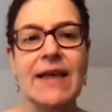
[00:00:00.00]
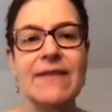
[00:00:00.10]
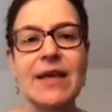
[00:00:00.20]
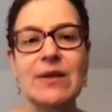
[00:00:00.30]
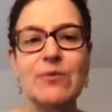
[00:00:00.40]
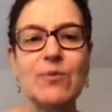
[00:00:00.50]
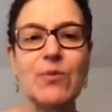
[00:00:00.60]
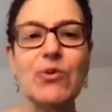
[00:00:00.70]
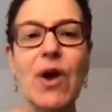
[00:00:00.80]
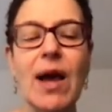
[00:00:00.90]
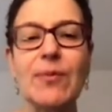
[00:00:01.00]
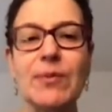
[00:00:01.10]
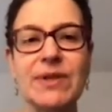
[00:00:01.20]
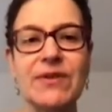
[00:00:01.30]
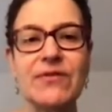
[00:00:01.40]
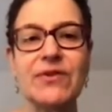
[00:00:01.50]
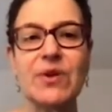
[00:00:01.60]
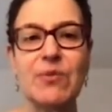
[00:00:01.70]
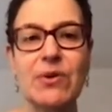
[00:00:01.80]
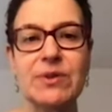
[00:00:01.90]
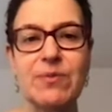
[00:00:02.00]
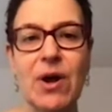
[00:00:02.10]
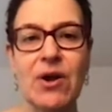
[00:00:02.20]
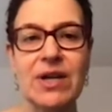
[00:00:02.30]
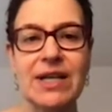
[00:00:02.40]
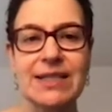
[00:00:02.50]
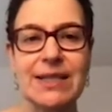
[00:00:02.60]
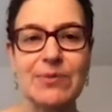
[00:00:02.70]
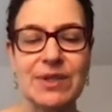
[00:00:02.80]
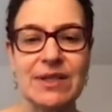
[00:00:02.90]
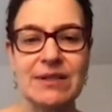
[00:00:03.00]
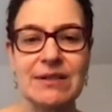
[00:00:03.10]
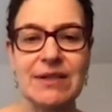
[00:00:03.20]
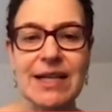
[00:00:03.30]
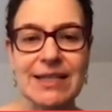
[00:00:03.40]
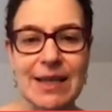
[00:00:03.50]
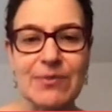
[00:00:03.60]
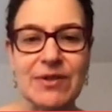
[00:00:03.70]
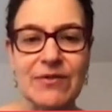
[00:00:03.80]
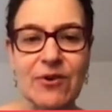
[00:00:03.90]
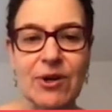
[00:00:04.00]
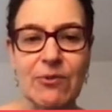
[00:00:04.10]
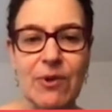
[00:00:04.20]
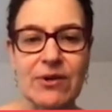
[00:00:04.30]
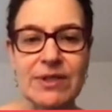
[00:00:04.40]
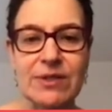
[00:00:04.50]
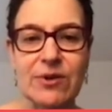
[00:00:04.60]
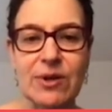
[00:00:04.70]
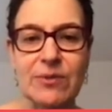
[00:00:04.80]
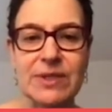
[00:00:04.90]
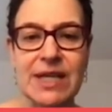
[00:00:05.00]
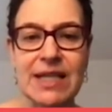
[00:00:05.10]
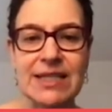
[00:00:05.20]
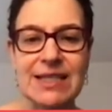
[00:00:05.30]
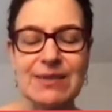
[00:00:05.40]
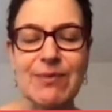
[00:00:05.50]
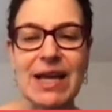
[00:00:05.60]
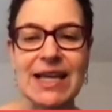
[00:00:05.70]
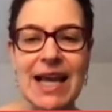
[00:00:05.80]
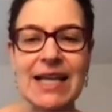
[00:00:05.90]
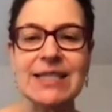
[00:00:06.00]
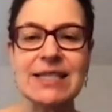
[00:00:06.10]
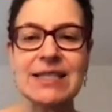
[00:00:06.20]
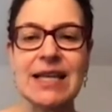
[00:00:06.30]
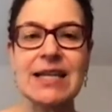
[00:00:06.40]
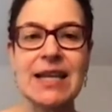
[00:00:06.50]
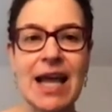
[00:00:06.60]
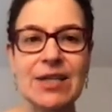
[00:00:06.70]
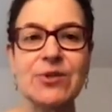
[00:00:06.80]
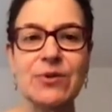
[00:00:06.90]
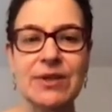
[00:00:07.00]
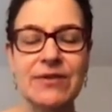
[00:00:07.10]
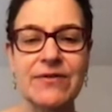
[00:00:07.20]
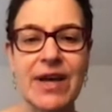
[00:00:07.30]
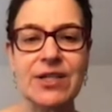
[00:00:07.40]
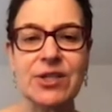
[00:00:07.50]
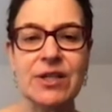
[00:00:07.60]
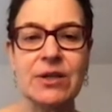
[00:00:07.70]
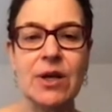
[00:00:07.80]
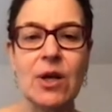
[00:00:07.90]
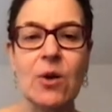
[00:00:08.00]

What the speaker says: that probably for the most part, except in very rare circumstances, my guess is that natural infection